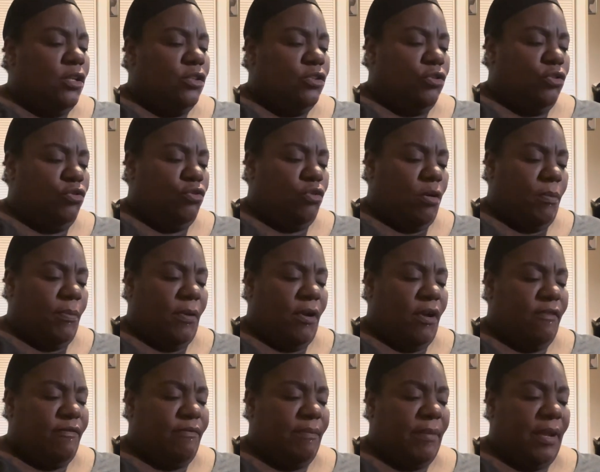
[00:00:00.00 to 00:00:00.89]
to drop
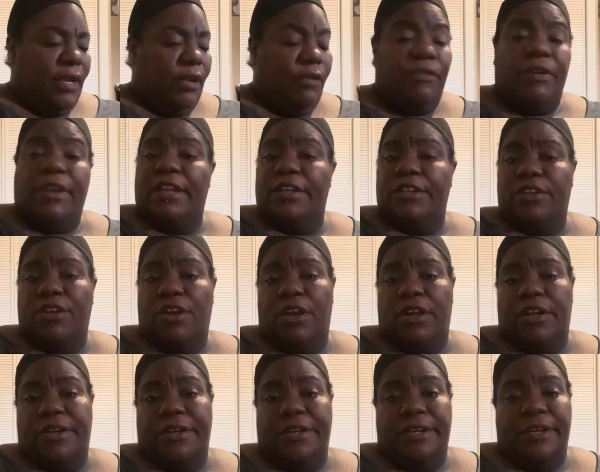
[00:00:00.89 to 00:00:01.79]
off my
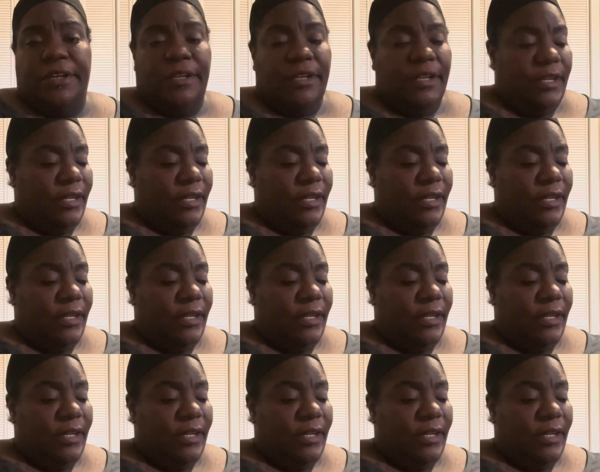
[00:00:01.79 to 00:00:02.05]
granddaughter